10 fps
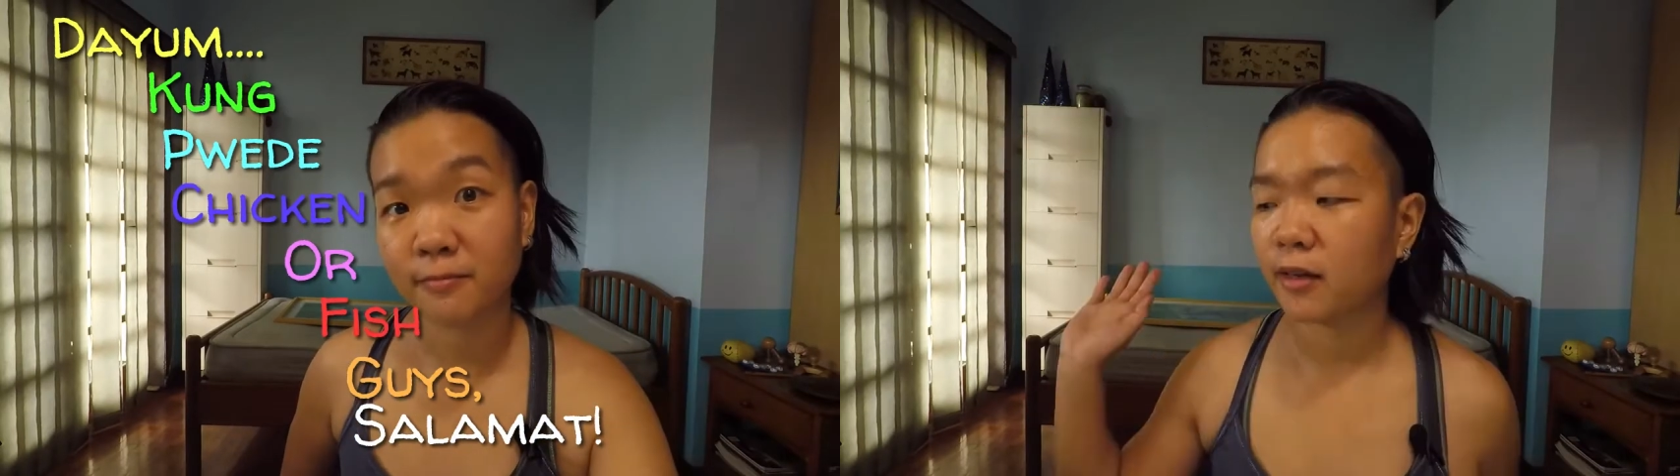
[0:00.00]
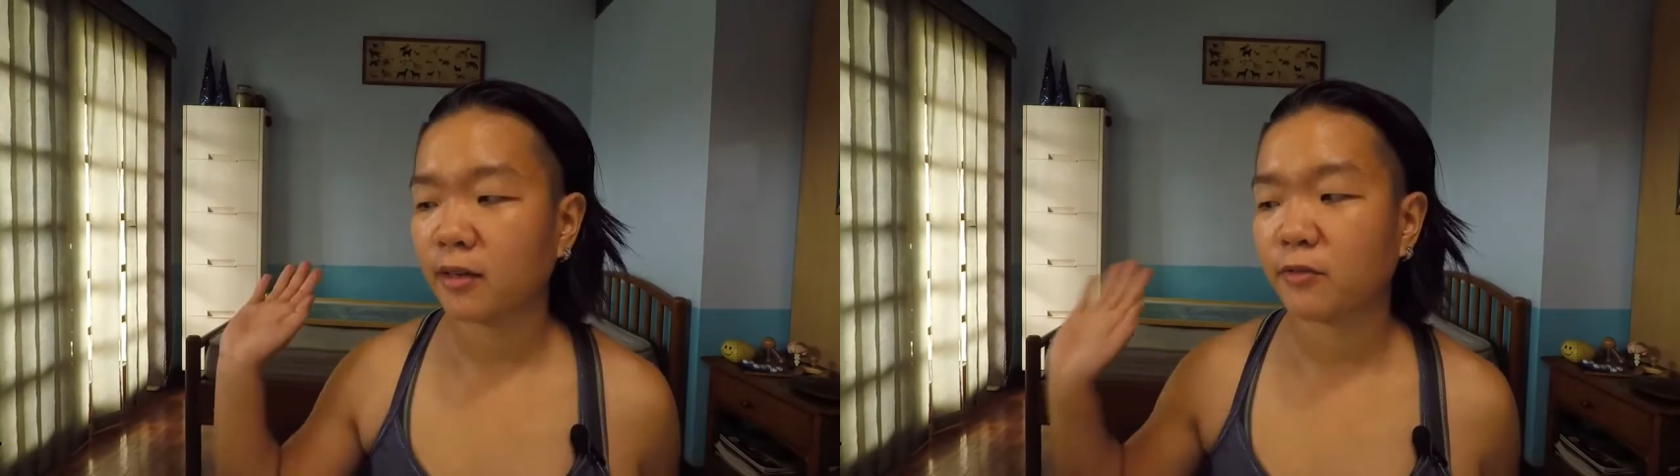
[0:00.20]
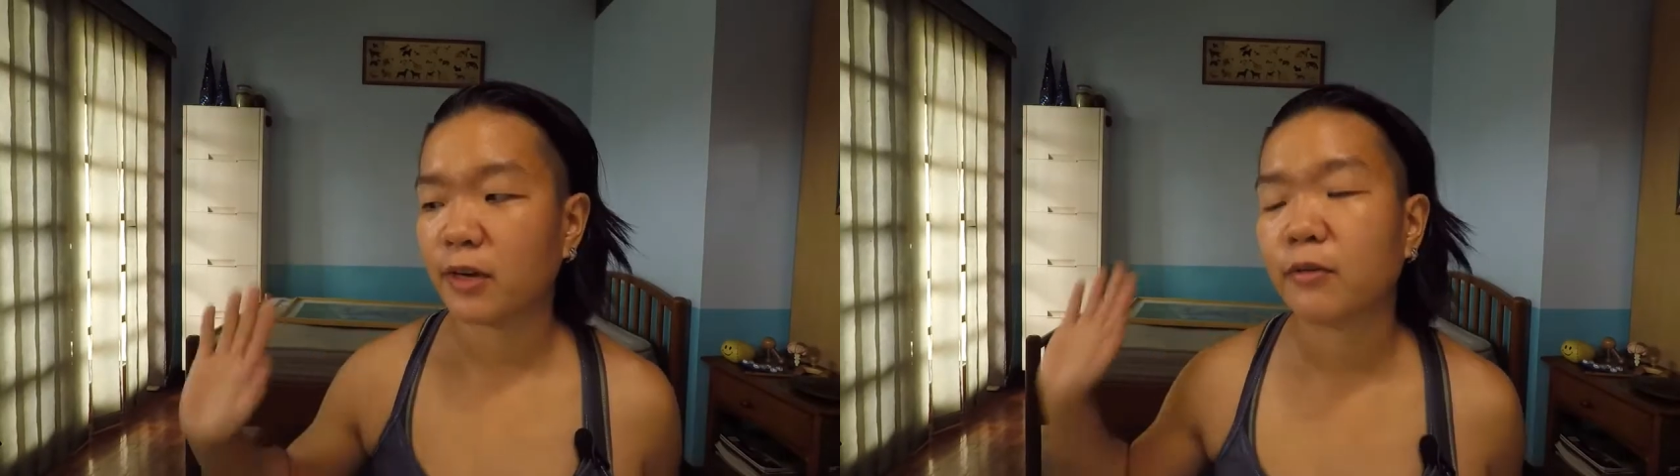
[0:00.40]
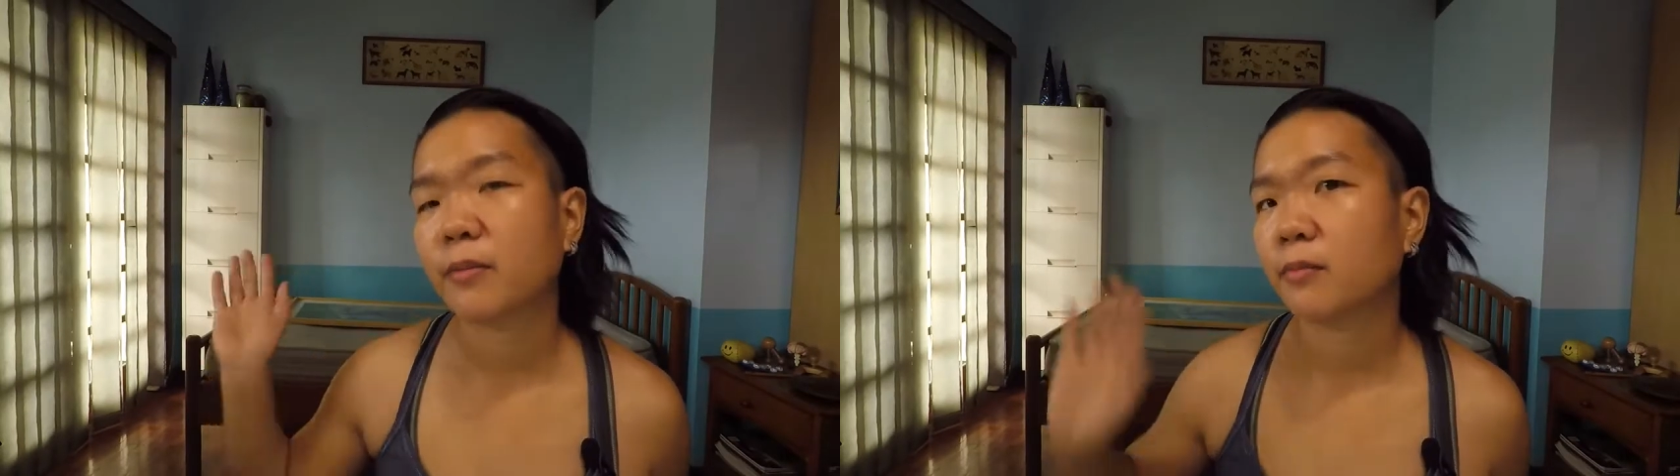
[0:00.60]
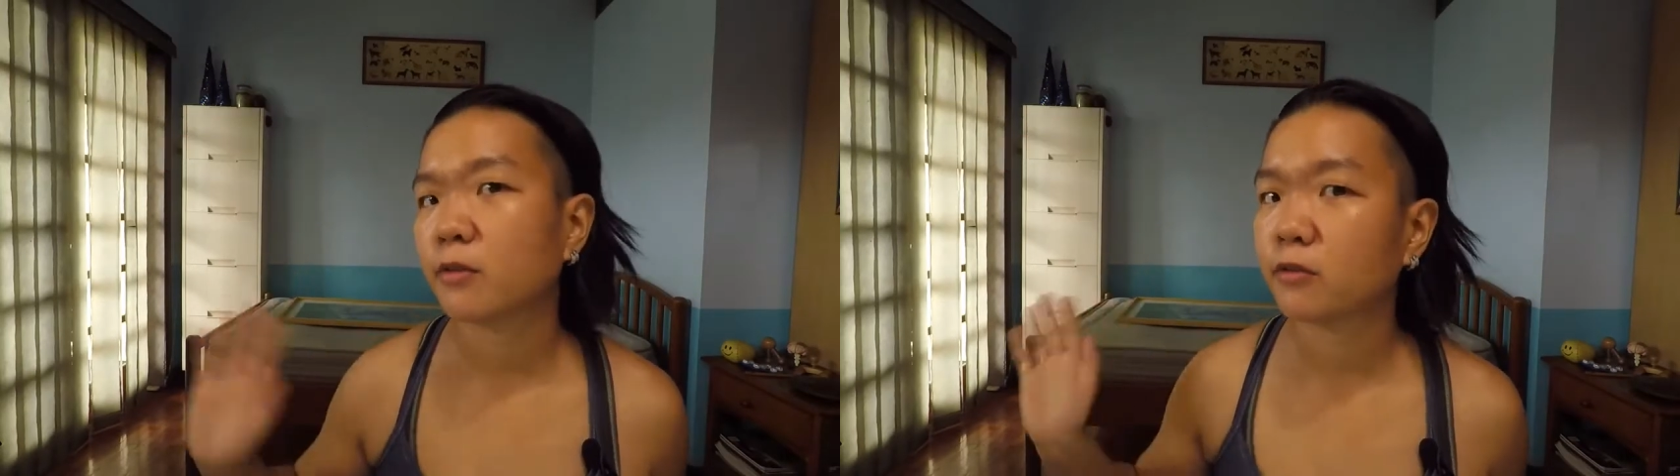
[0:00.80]
If I
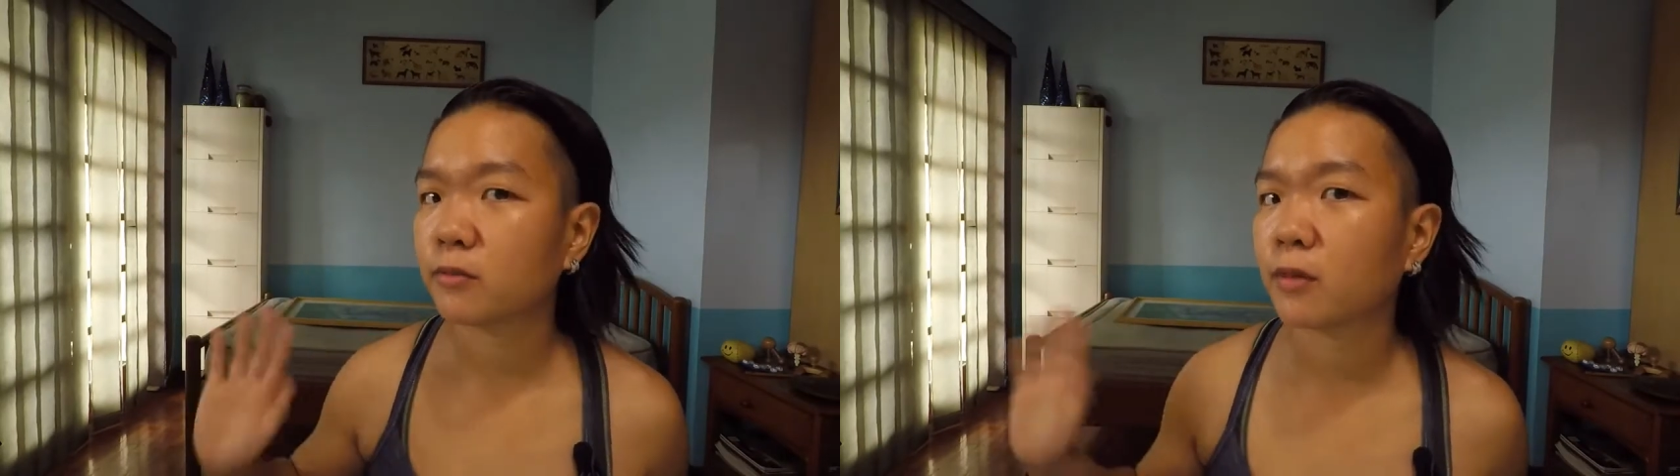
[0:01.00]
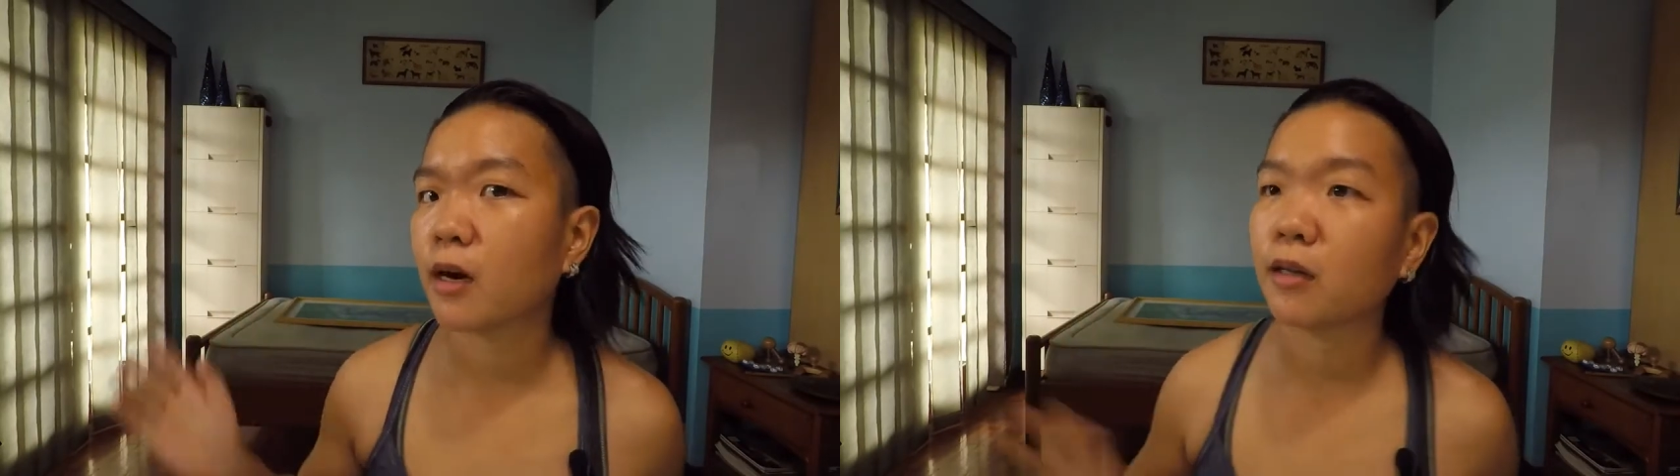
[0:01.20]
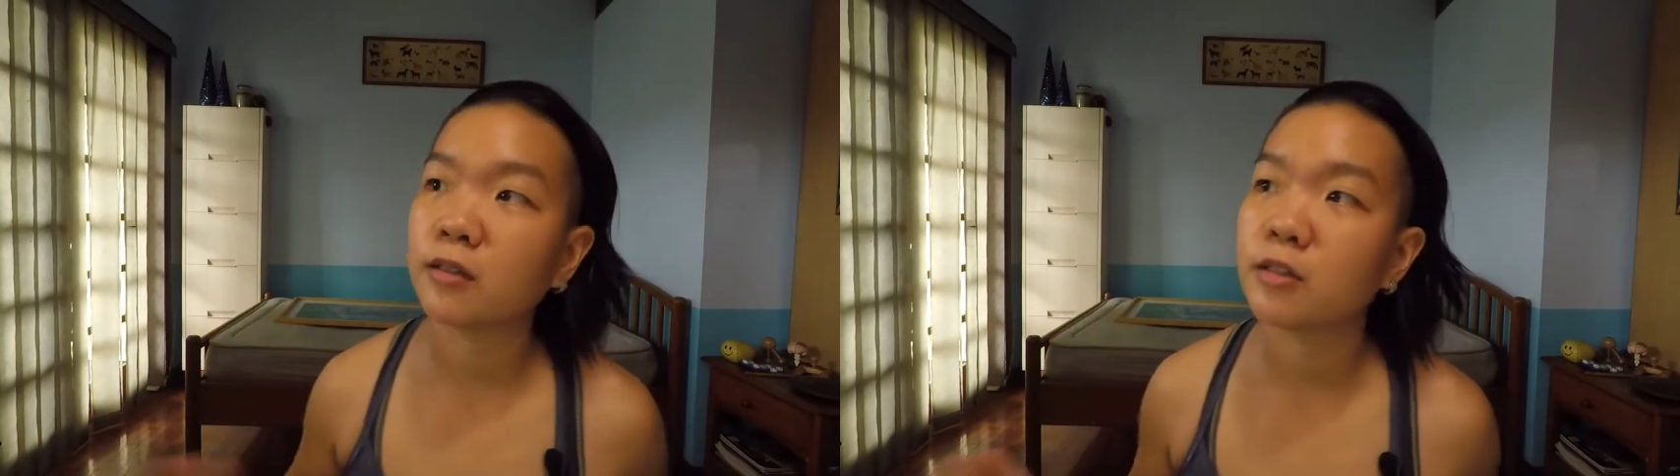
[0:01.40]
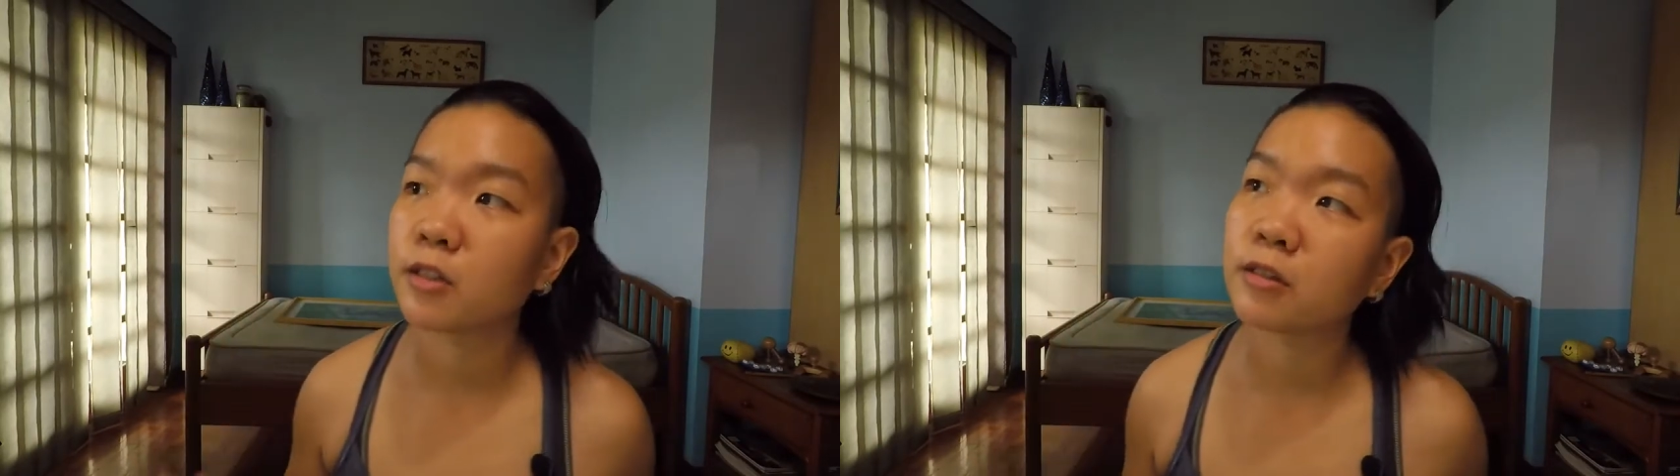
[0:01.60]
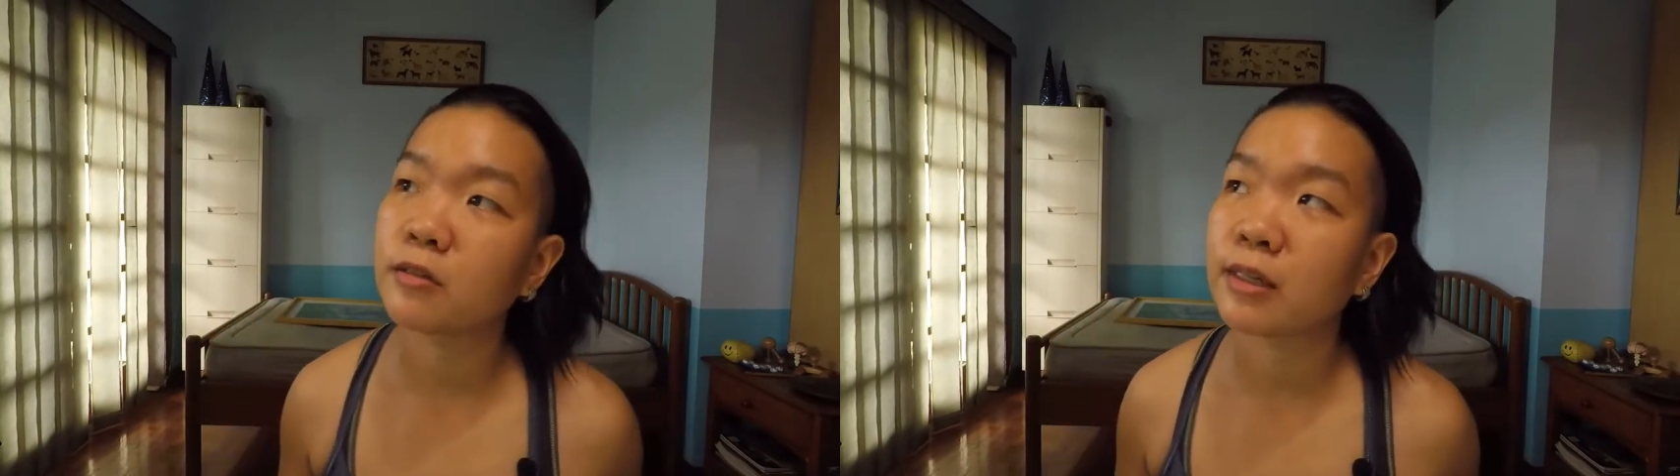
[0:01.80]
remember from college
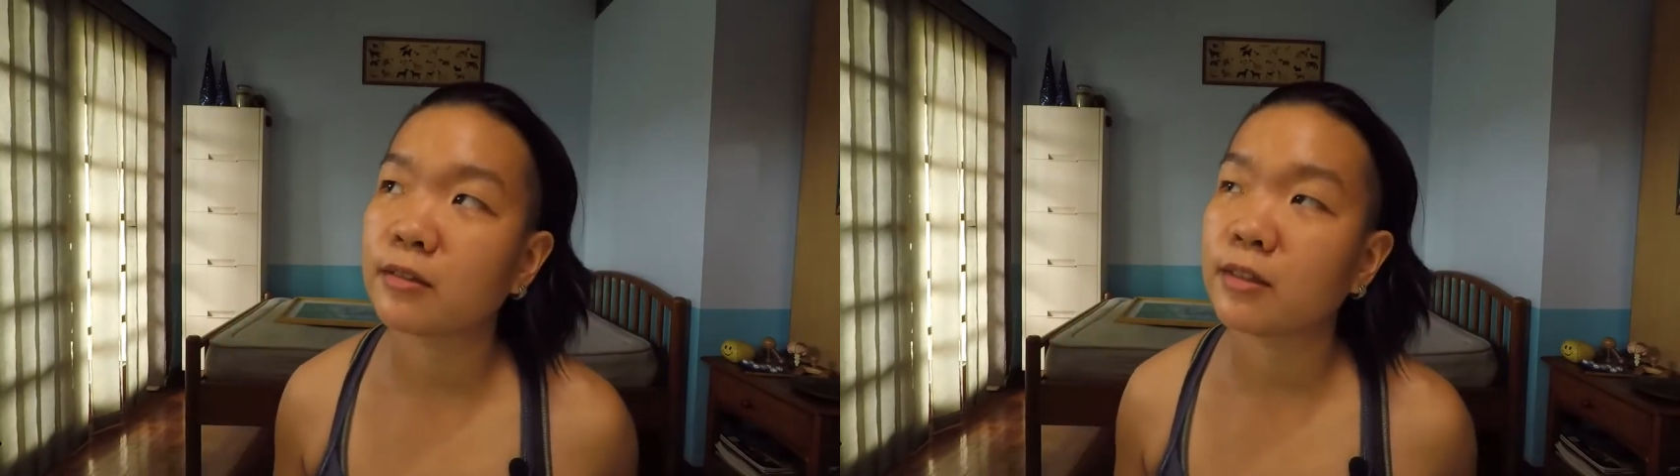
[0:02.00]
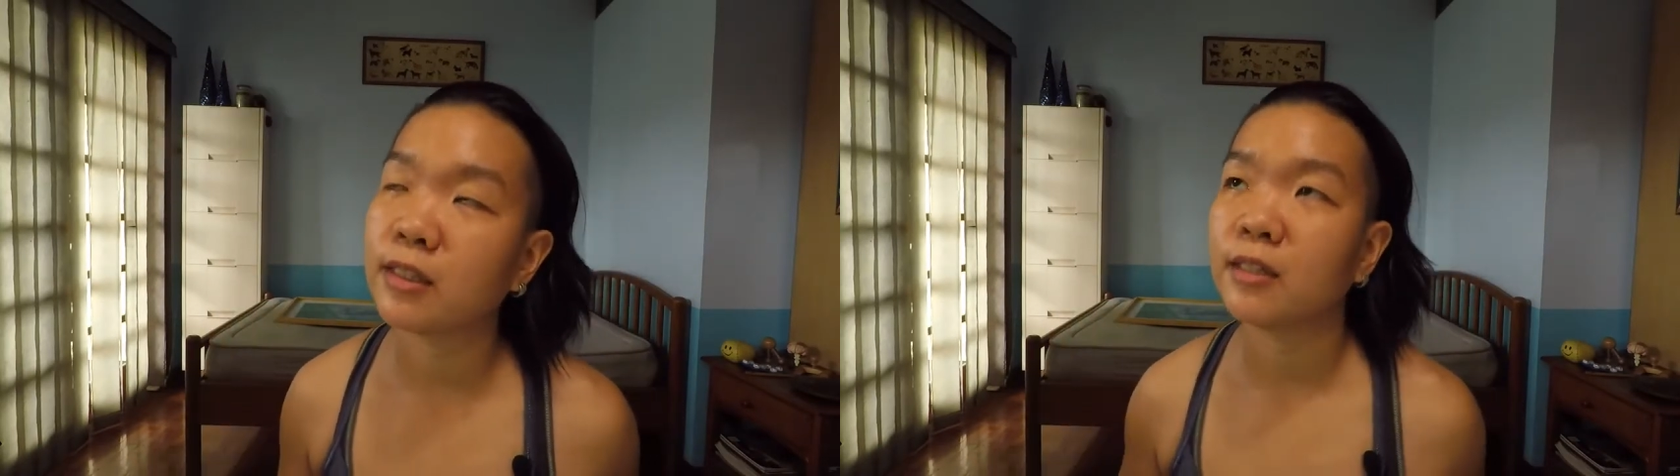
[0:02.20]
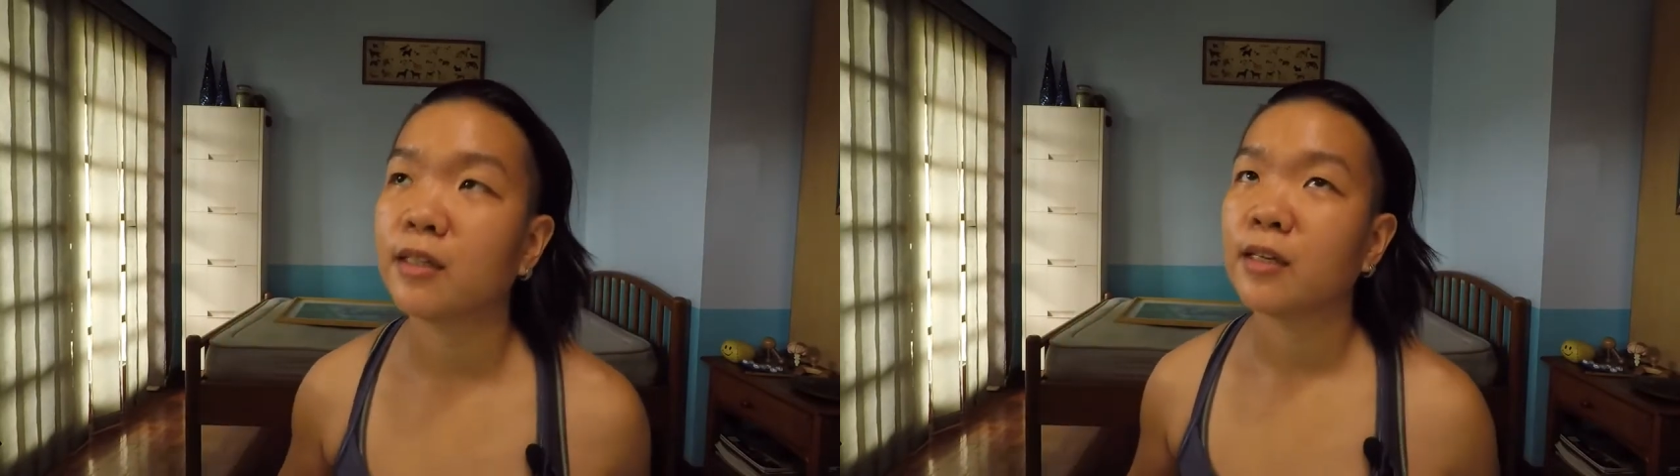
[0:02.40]
correctly.